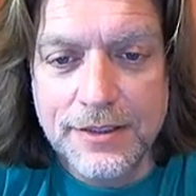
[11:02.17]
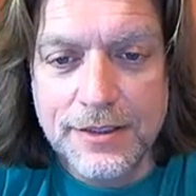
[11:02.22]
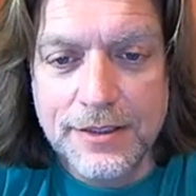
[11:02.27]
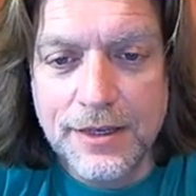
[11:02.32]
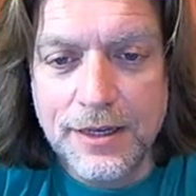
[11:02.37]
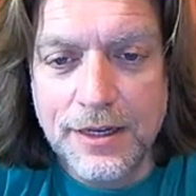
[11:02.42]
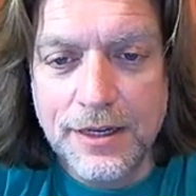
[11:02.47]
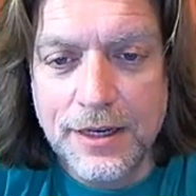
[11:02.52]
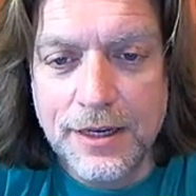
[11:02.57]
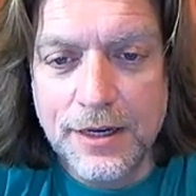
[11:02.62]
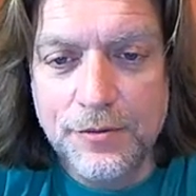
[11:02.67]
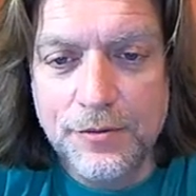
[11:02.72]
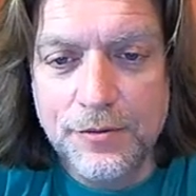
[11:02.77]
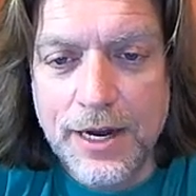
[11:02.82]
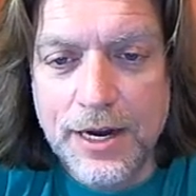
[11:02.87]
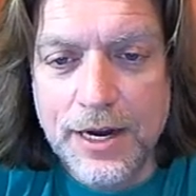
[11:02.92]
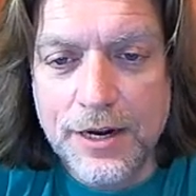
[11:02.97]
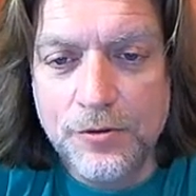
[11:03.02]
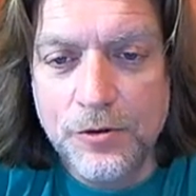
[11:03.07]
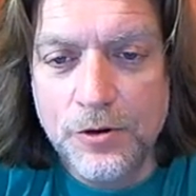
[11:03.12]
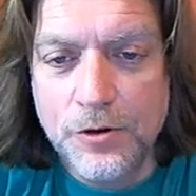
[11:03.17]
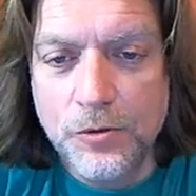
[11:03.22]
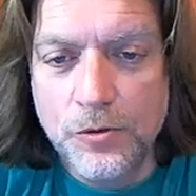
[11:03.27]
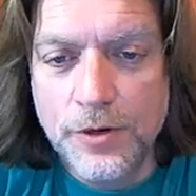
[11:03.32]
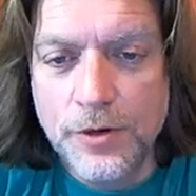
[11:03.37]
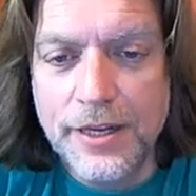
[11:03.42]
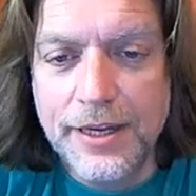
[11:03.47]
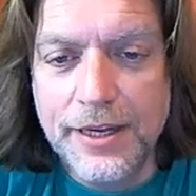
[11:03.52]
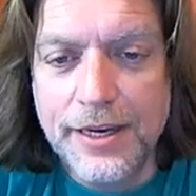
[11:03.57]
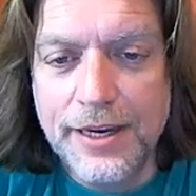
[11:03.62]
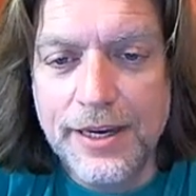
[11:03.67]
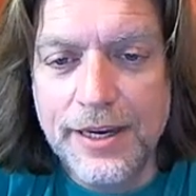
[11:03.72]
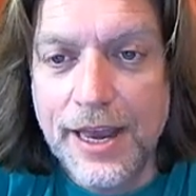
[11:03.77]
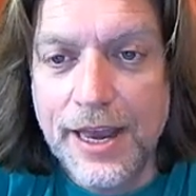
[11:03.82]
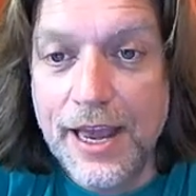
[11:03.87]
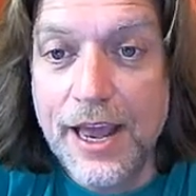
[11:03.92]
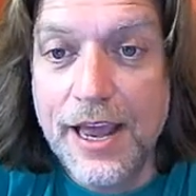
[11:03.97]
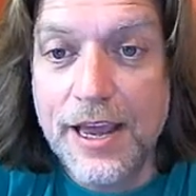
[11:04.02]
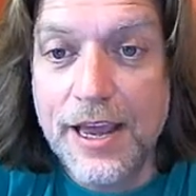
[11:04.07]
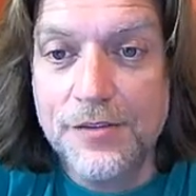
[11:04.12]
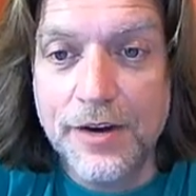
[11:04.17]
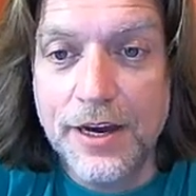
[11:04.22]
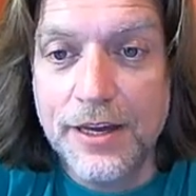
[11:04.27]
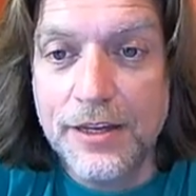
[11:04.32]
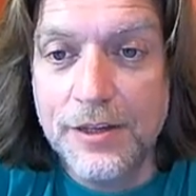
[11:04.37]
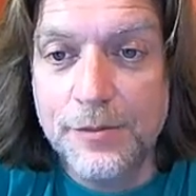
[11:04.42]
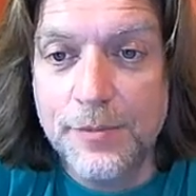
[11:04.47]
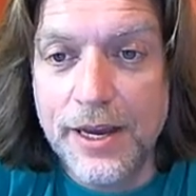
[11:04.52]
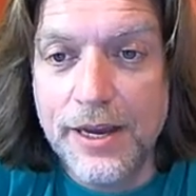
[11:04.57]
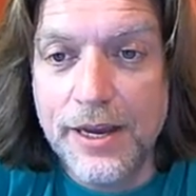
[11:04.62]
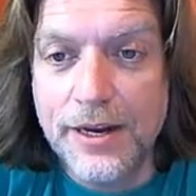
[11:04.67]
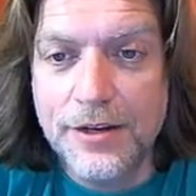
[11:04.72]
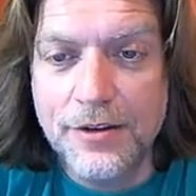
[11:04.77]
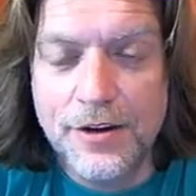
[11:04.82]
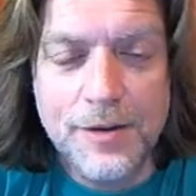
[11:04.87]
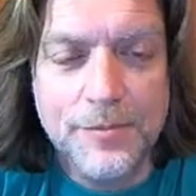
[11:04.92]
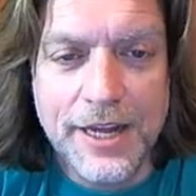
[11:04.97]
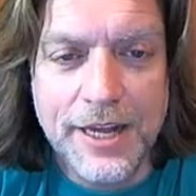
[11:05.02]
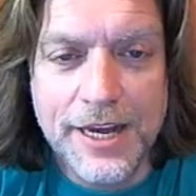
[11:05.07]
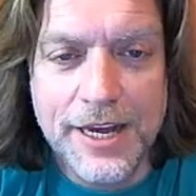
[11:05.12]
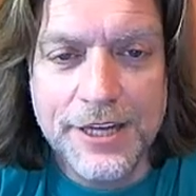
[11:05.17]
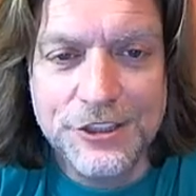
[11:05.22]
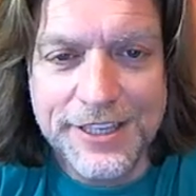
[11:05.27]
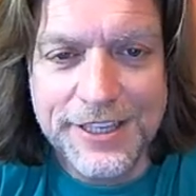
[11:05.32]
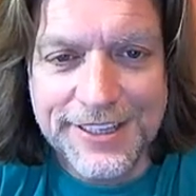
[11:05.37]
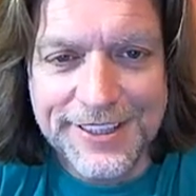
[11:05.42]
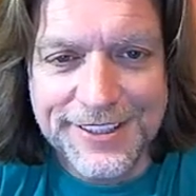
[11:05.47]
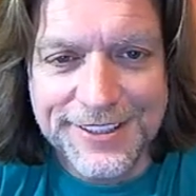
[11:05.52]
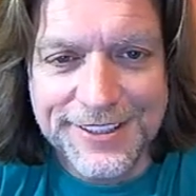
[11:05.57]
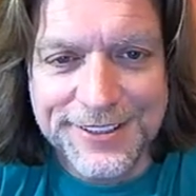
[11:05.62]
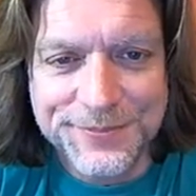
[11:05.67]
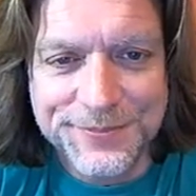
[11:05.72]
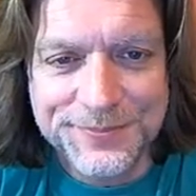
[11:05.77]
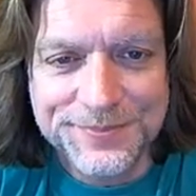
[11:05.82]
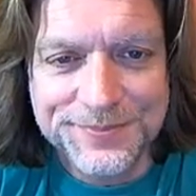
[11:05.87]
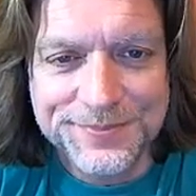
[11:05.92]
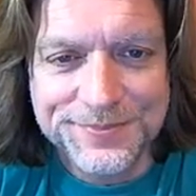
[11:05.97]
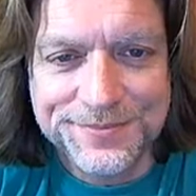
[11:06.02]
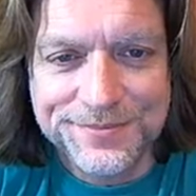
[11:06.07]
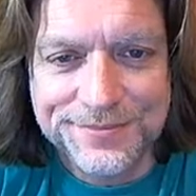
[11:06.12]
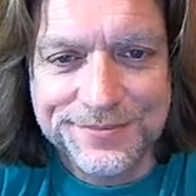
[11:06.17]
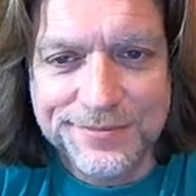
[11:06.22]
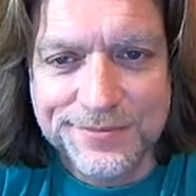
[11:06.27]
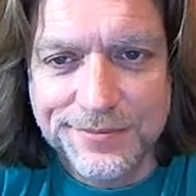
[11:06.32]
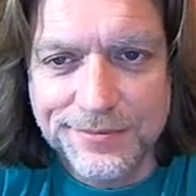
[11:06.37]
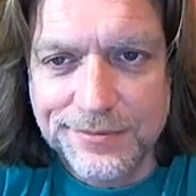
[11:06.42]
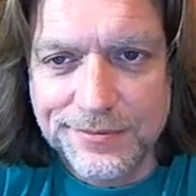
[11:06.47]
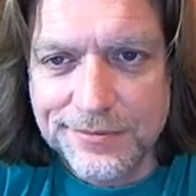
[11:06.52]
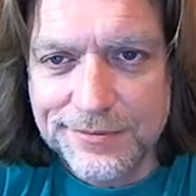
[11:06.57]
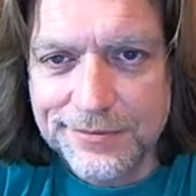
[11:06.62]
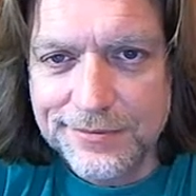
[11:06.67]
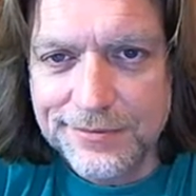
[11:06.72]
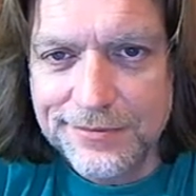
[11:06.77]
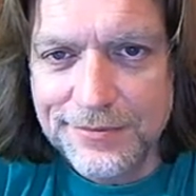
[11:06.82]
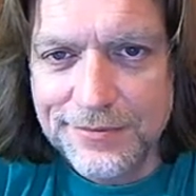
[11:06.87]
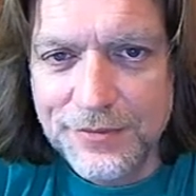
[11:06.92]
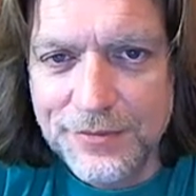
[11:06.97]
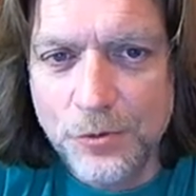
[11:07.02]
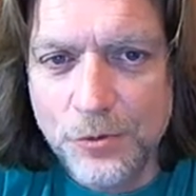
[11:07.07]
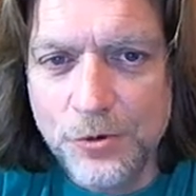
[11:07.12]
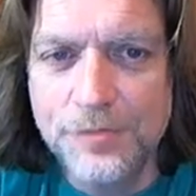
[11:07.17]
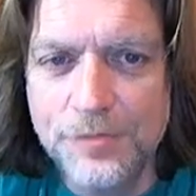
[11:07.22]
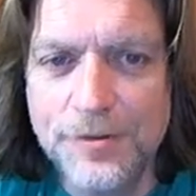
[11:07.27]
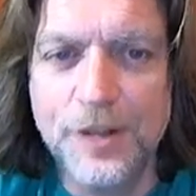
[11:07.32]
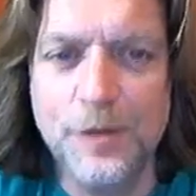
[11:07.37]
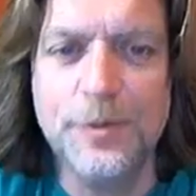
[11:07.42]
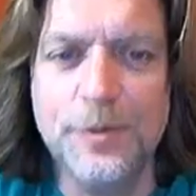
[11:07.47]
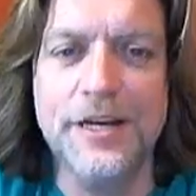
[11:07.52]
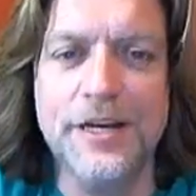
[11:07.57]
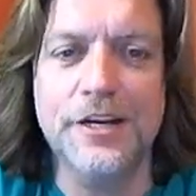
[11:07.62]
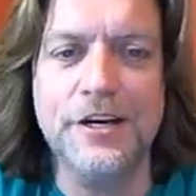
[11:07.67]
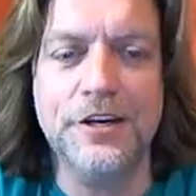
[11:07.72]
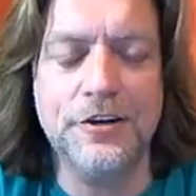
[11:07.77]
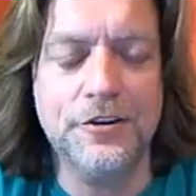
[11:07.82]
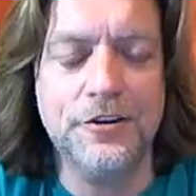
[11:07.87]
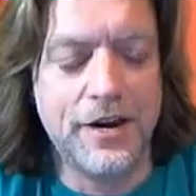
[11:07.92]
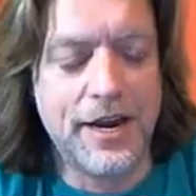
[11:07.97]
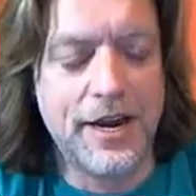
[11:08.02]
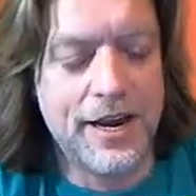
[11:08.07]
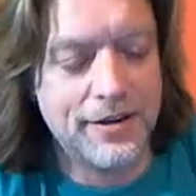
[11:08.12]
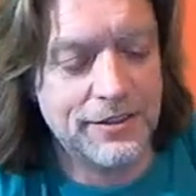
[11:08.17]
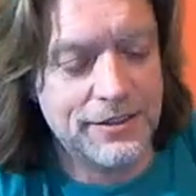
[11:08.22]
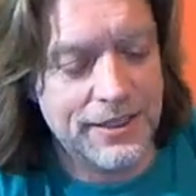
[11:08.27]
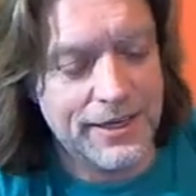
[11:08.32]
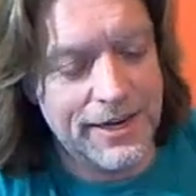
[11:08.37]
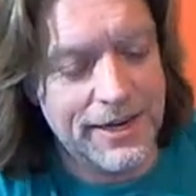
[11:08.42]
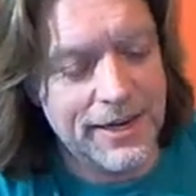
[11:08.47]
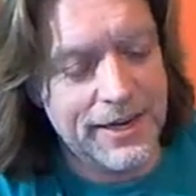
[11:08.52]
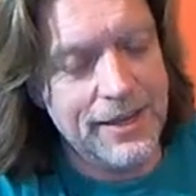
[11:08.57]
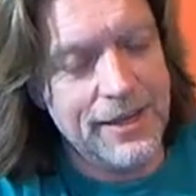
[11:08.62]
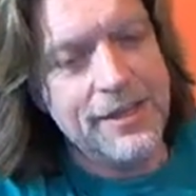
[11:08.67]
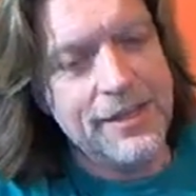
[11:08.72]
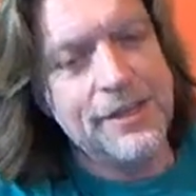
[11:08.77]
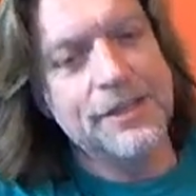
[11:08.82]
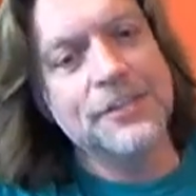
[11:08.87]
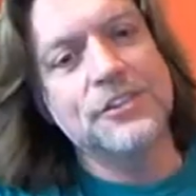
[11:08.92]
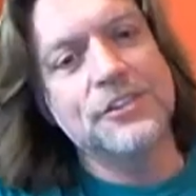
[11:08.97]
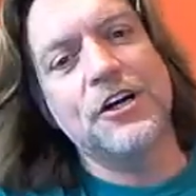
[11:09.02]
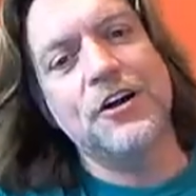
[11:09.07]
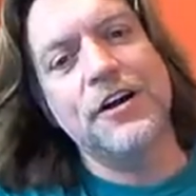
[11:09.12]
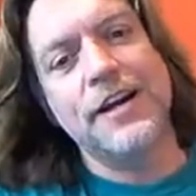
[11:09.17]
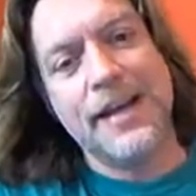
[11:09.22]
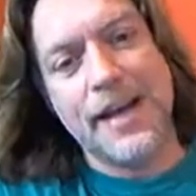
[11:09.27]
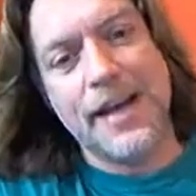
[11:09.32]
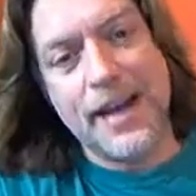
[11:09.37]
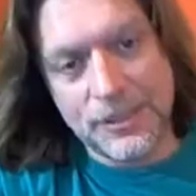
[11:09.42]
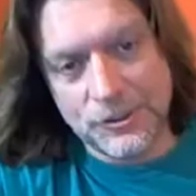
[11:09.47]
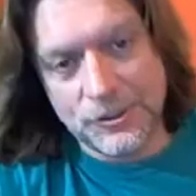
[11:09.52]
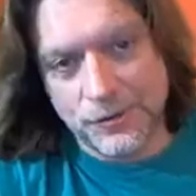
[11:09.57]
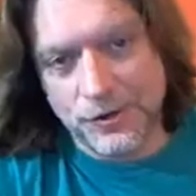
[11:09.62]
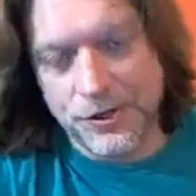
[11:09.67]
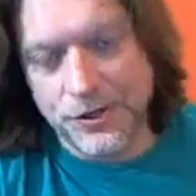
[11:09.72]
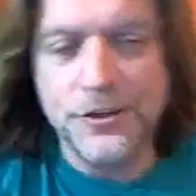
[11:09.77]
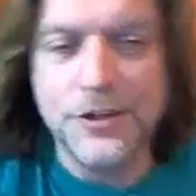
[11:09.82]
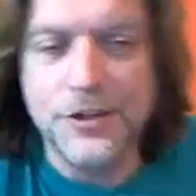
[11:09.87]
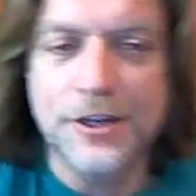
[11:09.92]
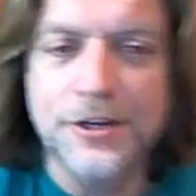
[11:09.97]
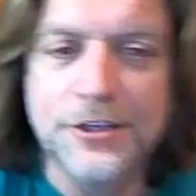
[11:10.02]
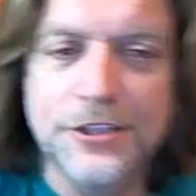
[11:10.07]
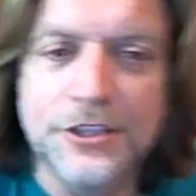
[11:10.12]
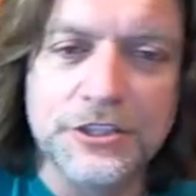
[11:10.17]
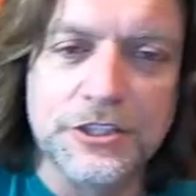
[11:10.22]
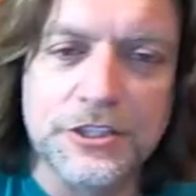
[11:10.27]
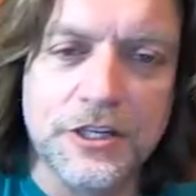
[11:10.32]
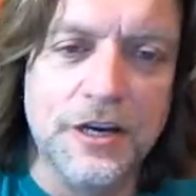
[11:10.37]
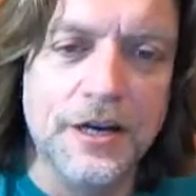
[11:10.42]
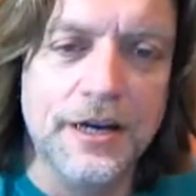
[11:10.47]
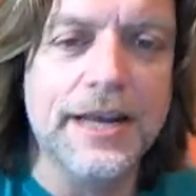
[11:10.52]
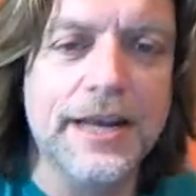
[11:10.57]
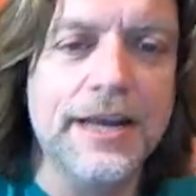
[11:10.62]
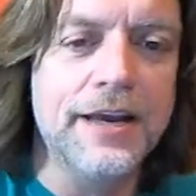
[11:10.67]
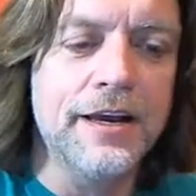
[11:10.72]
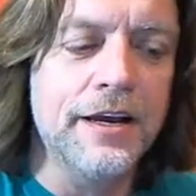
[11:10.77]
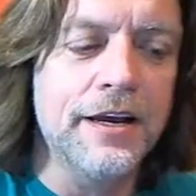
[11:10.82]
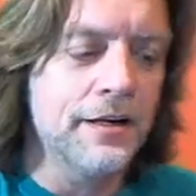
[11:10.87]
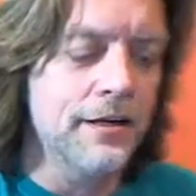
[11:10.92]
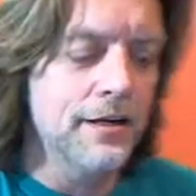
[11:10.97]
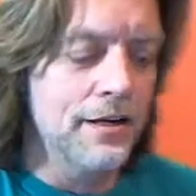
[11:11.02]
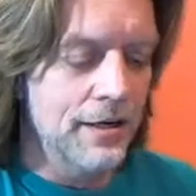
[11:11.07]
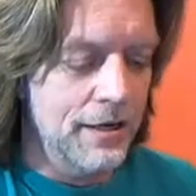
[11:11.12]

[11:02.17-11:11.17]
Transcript: Uh, rock and Roll Willie, hey, finally made it. I'm glad you're here. We're developing a good crowd today. Sorry, guys, for you that are just logging in.